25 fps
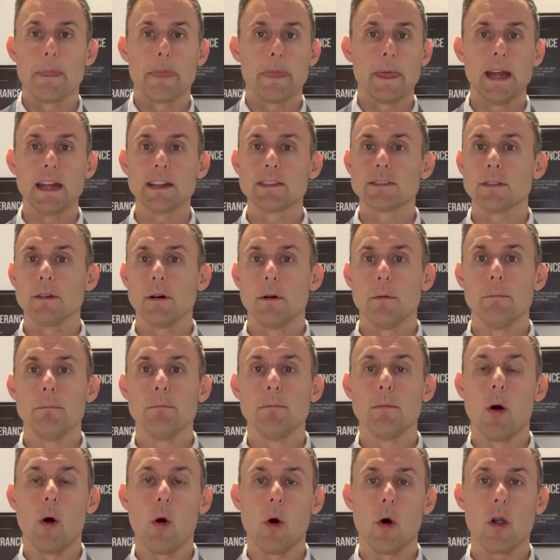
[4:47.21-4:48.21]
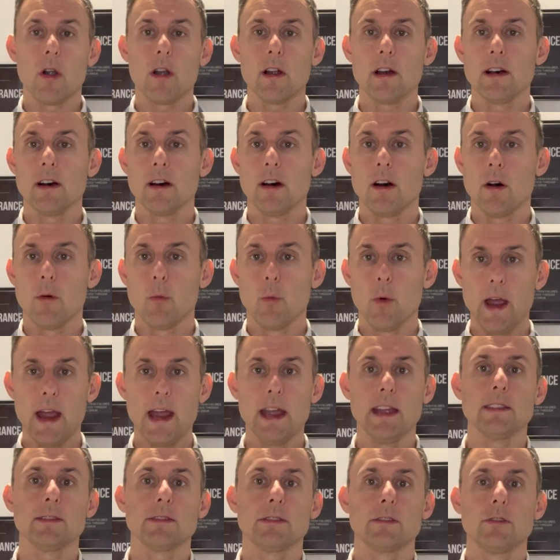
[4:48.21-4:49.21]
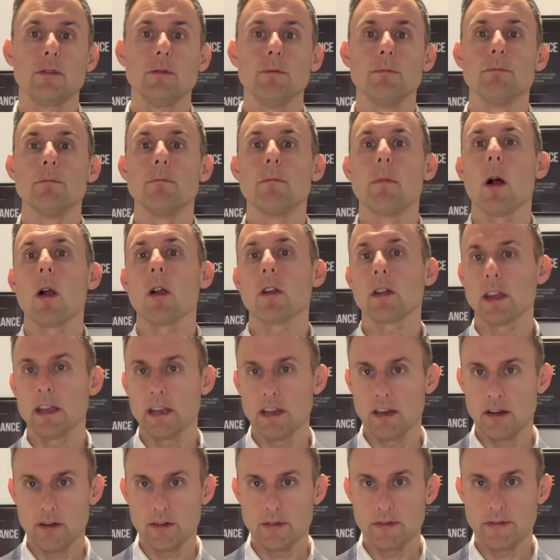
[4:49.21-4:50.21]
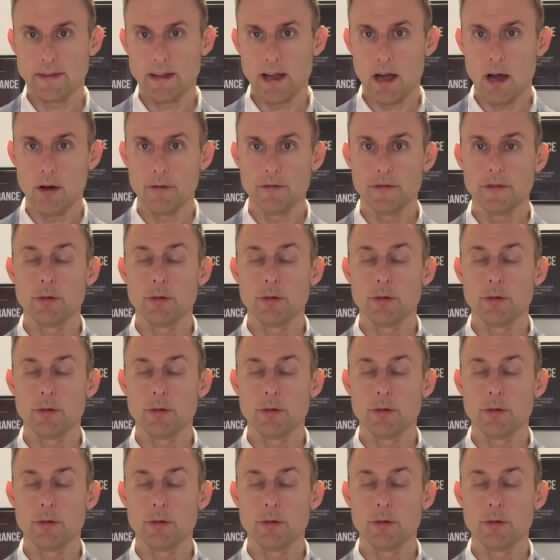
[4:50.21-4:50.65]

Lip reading: It's more ways to market yourself,